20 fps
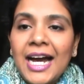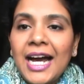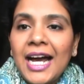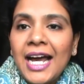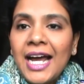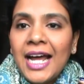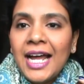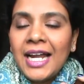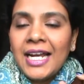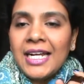
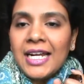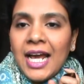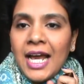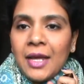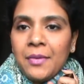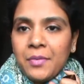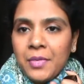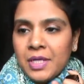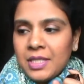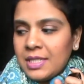and
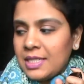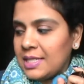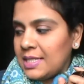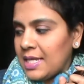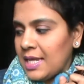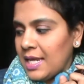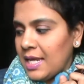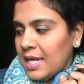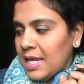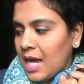I must
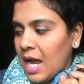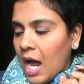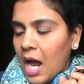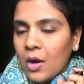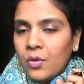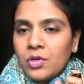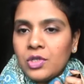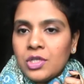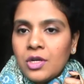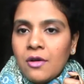say
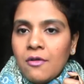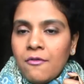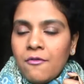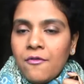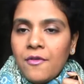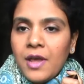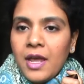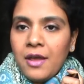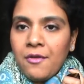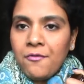out
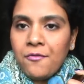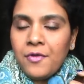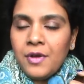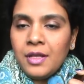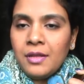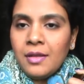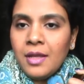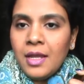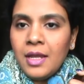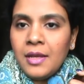of
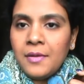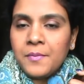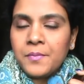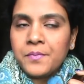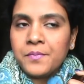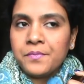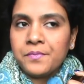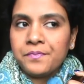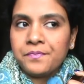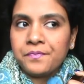everything
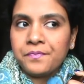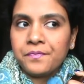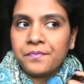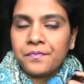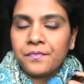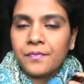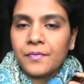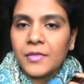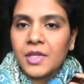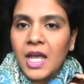
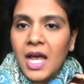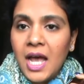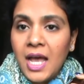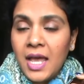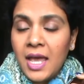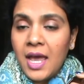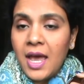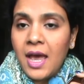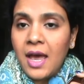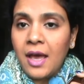I
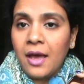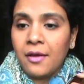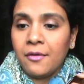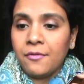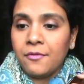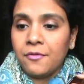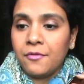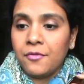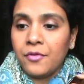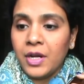have
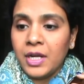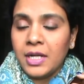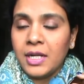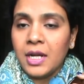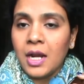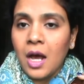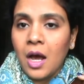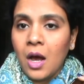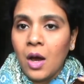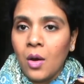right
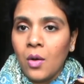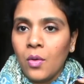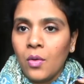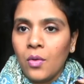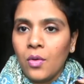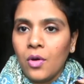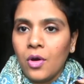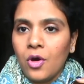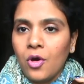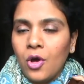now
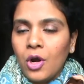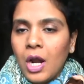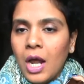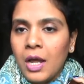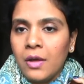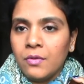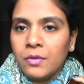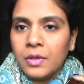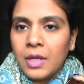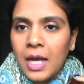or
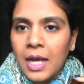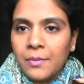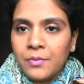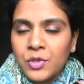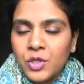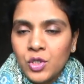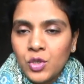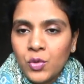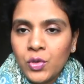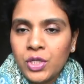I will I'm
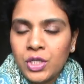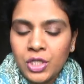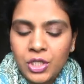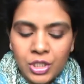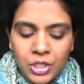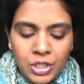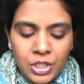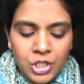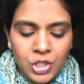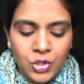showing
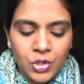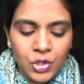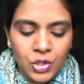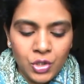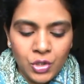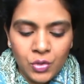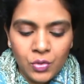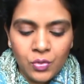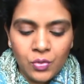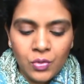it to
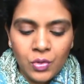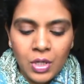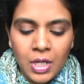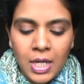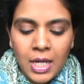you